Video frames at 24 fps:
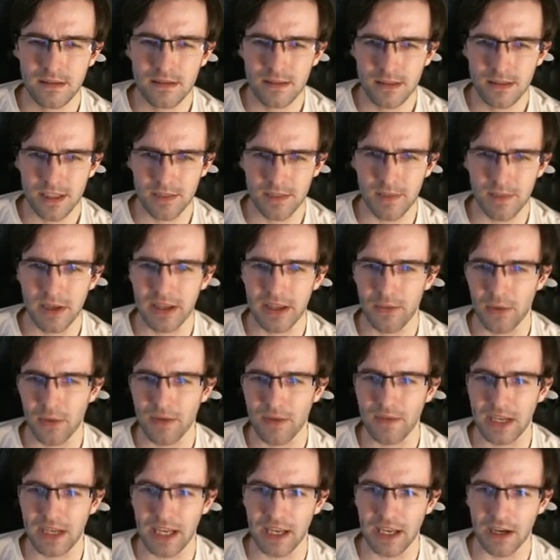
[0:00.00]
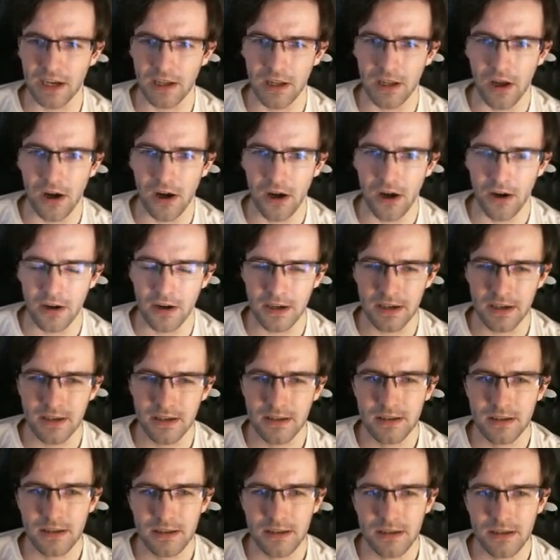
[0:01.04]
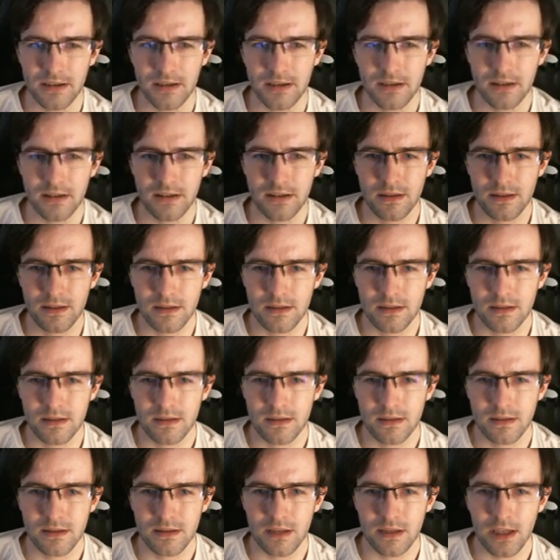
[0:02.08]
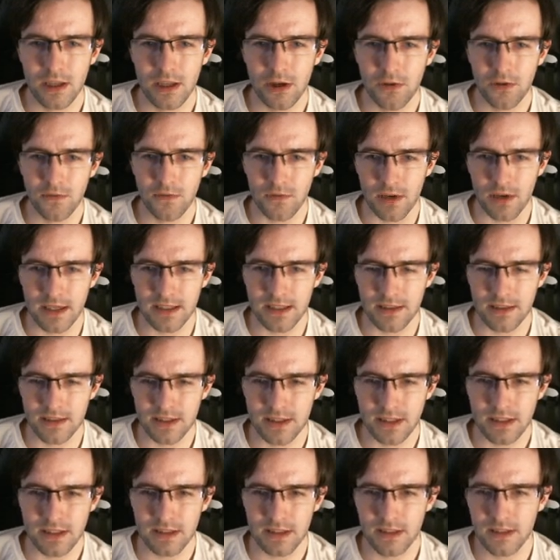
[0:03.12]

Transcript: Doesn't mean that we have to get along. Hello, friends.